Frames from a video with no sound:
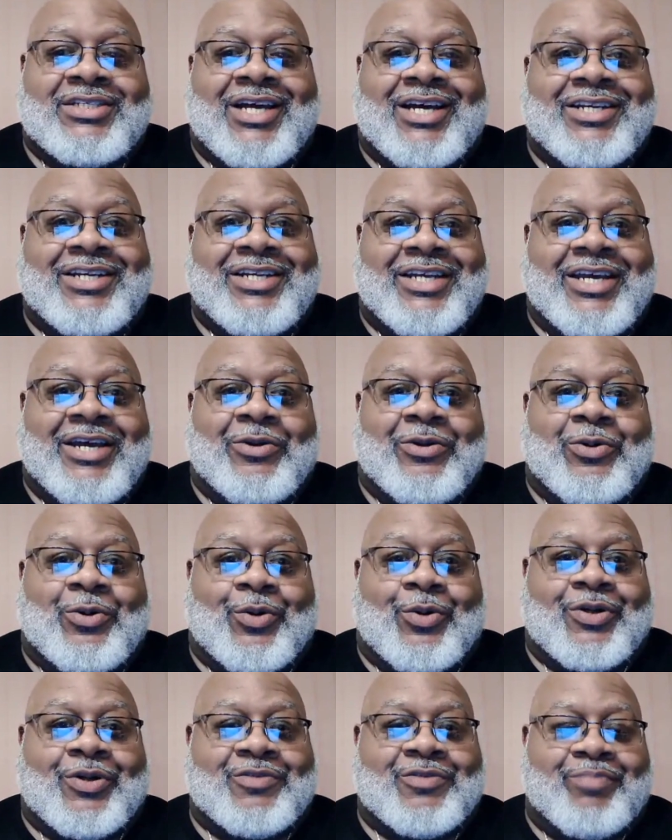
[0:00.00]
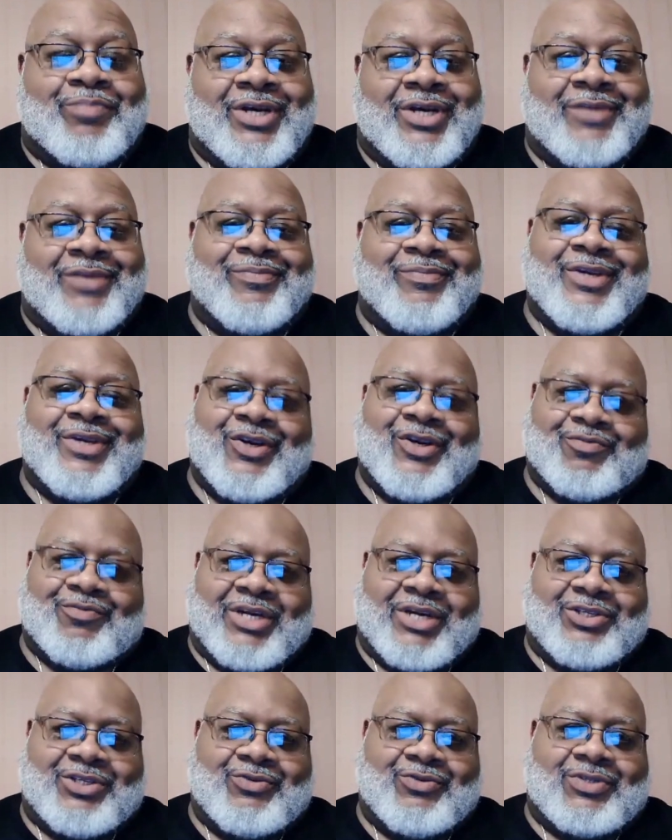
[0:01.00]
like a dead horse, but here's
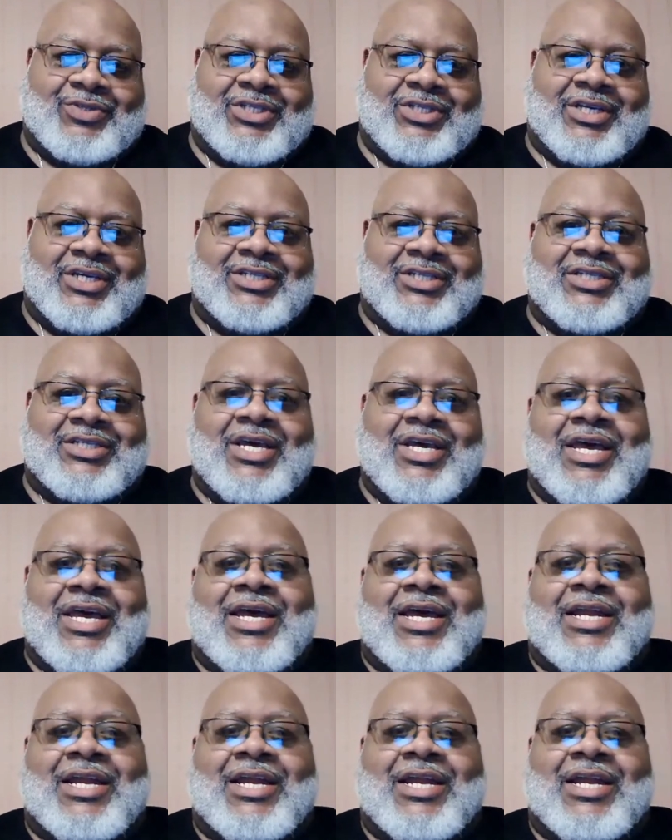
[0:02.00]
my two cents.